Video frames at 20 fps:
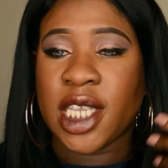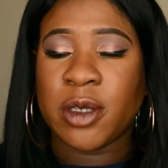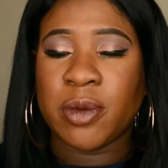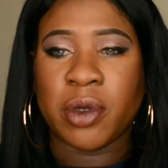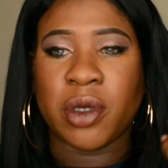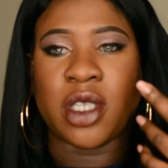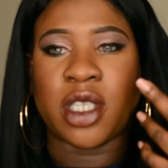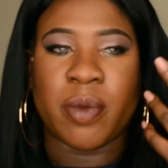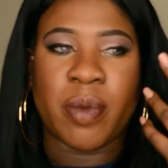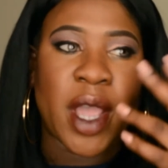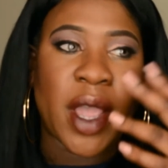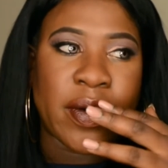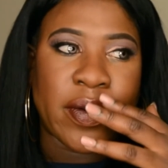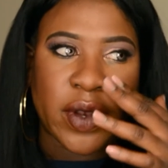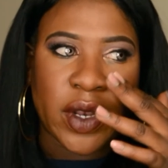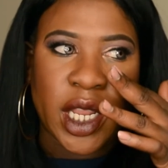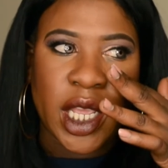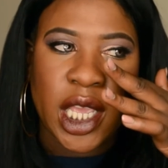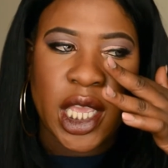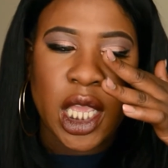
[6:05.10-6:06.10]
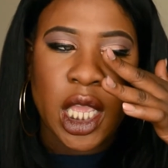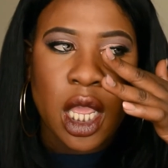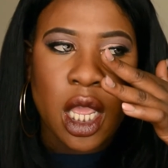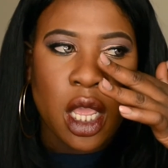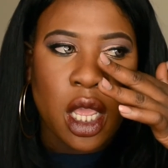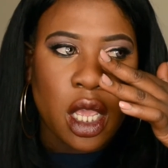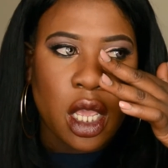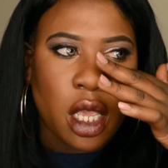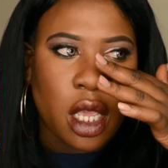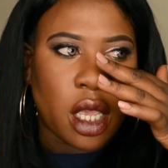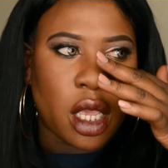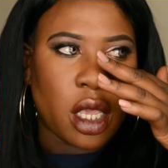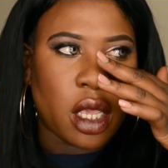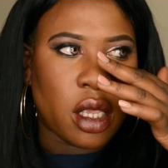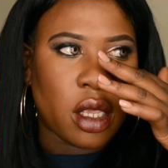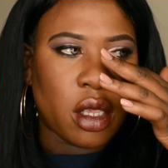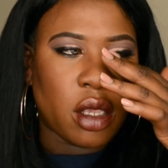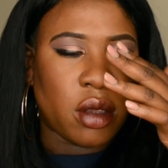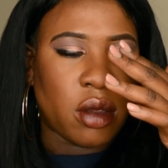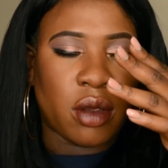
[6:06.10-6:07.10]
because apparently
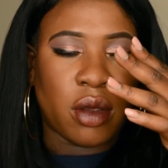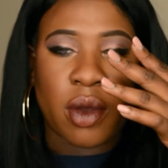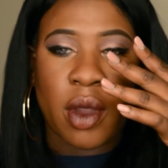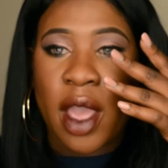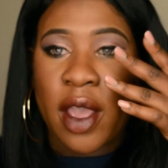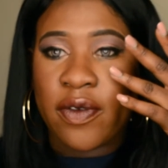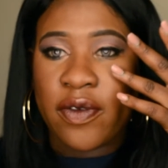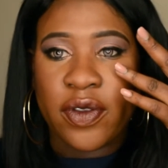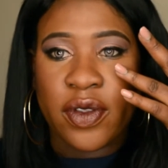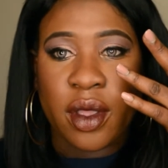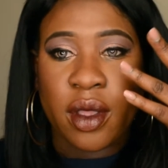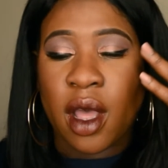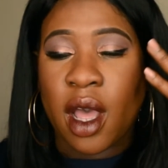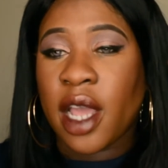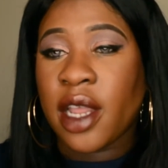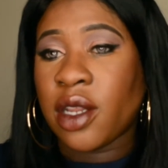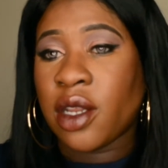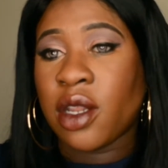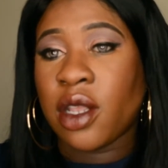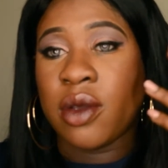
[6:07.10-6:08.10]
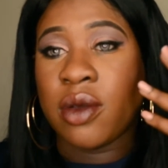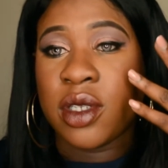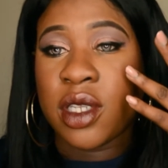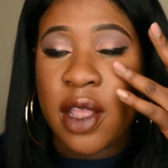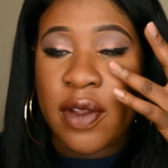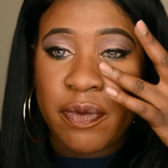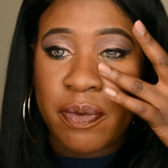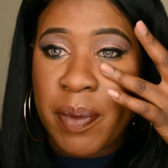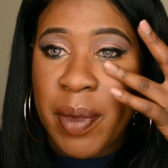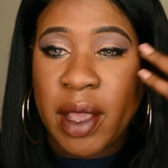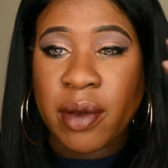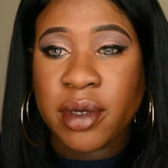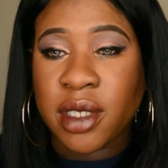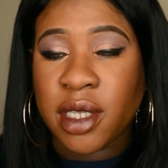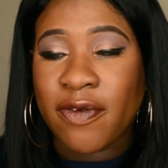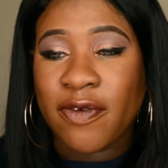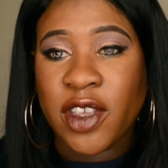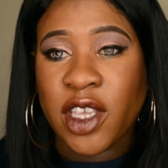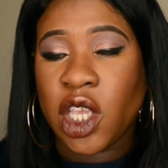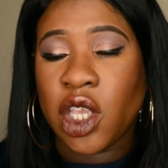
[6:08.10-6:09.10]
you have to, I don't know, you have to melt
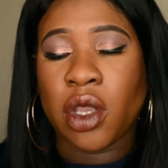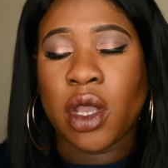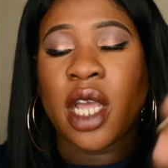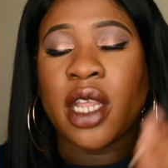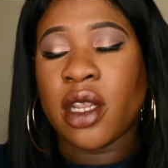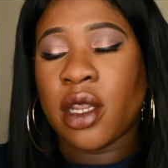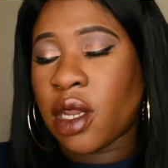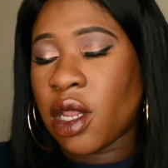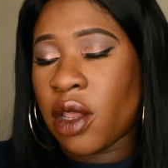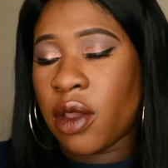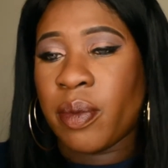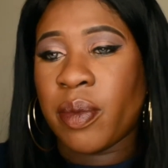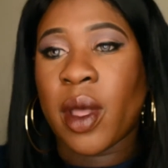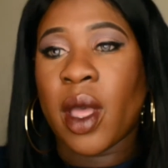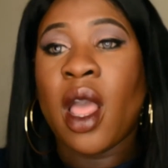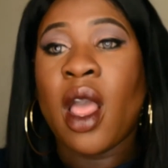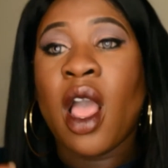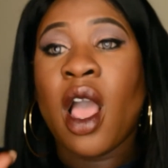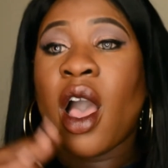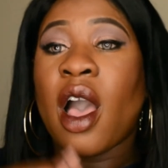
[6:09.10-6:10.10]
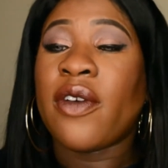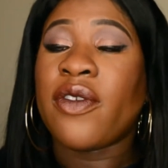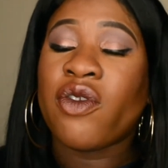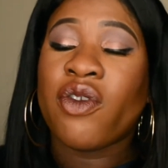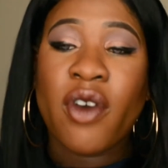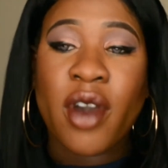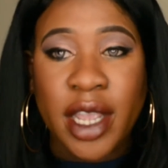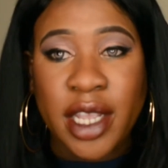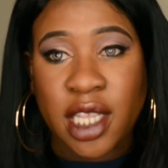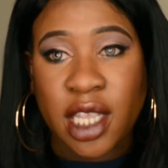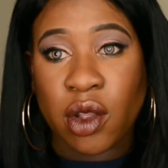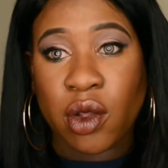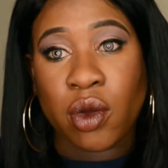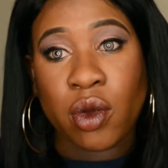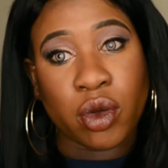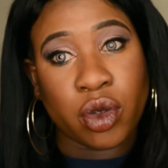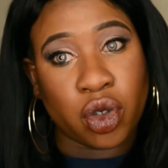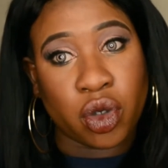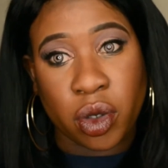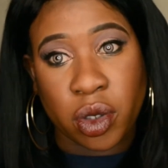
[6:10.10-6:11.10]
something, can you, I don't know, but I've tried all
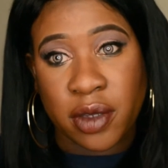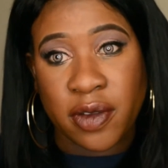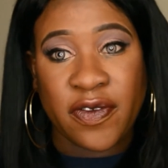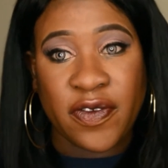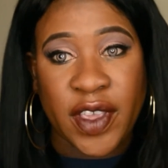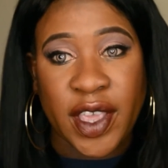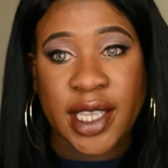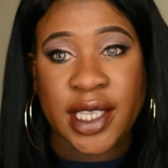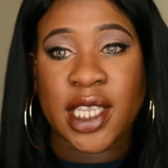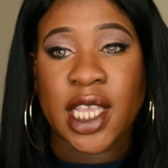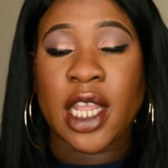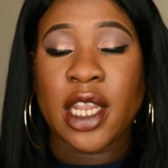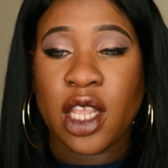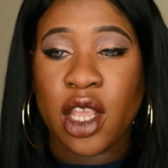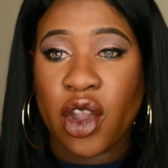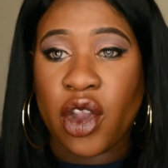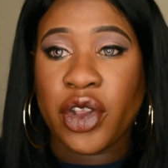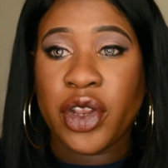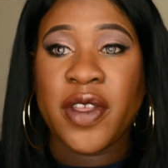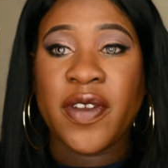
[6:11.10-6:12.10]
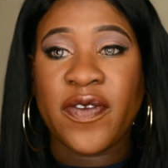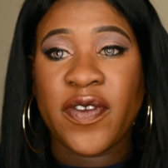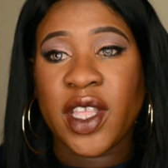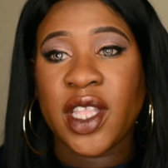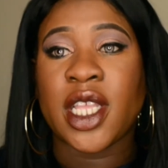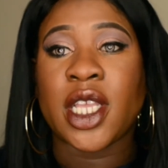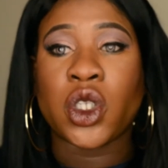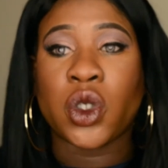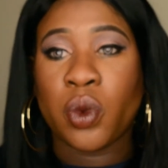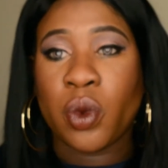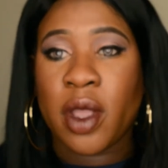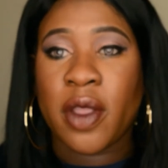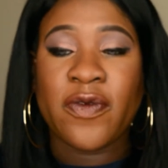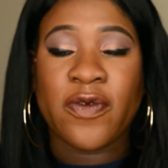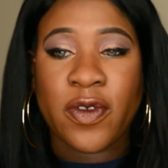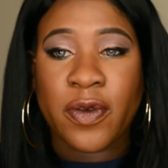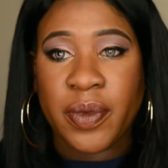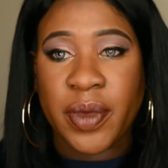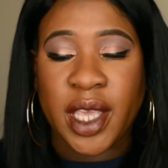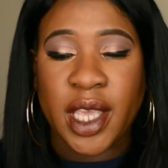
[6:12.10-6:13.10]
sorts of things and the only thing that's worked
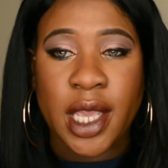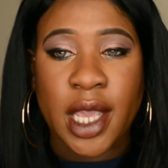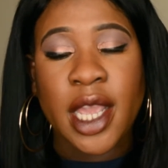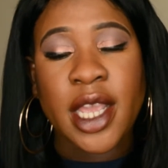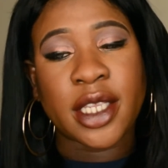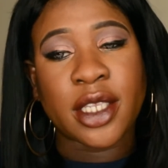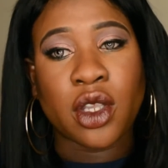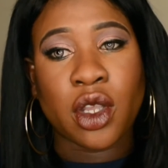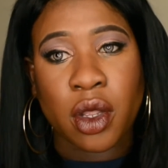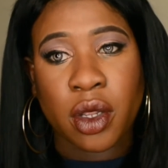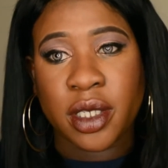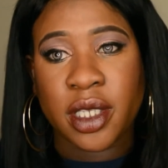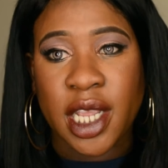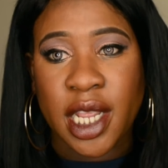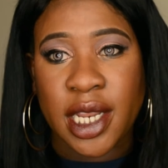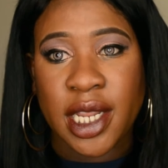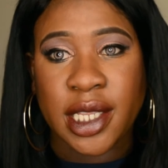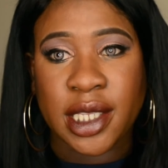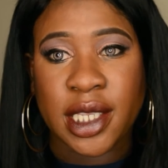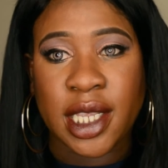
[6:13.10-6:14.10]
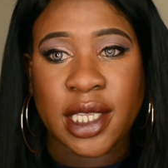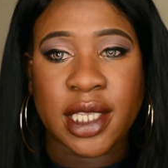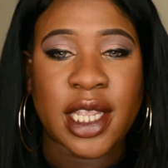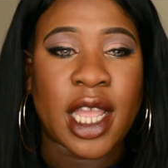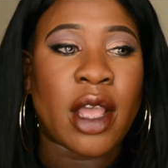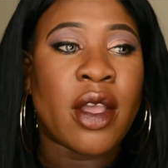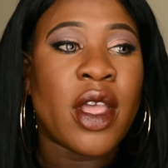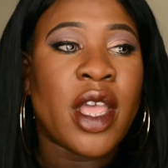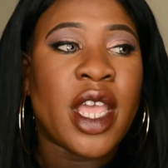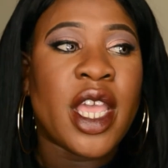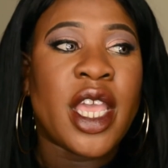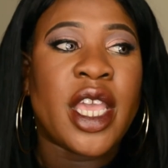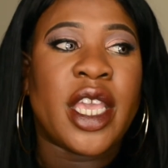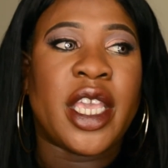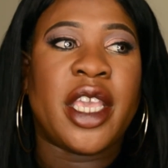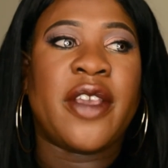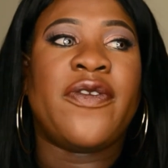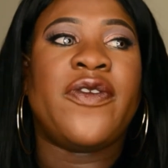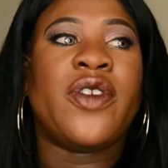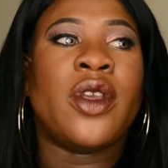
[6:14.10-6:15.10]
for me is contact lenses. Now,
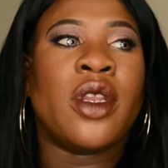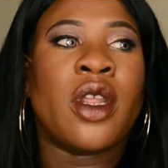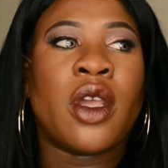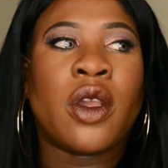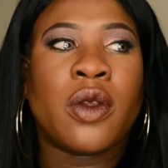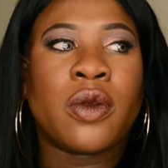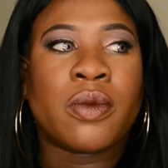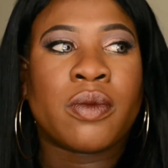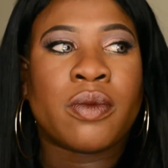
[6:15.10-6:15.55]
if you don't